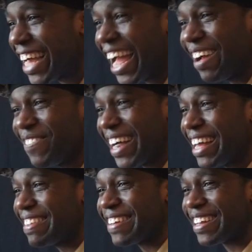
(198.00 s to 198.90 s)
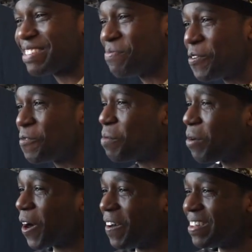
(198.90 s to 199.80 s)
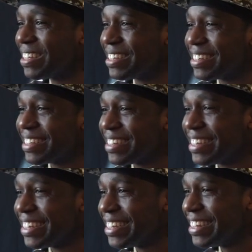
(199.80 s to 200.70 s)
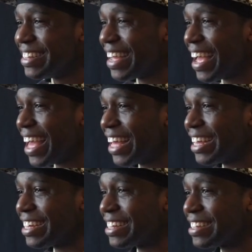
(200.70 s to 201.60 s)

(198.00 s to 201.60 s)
can't wait till this movie, bro. Probably won't even make it through. Dang!